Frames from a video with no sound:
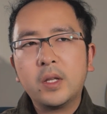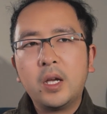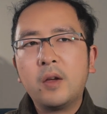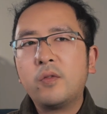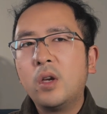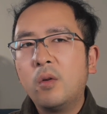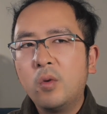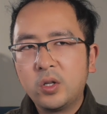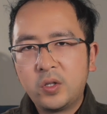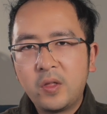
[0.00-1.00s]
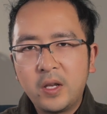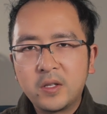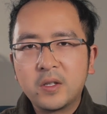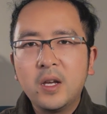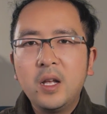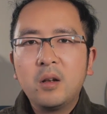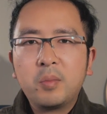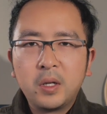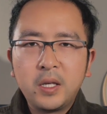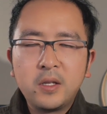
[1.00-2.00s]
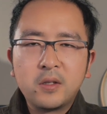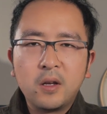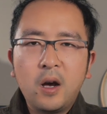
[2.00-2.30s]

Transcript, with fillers: If you are watching this, please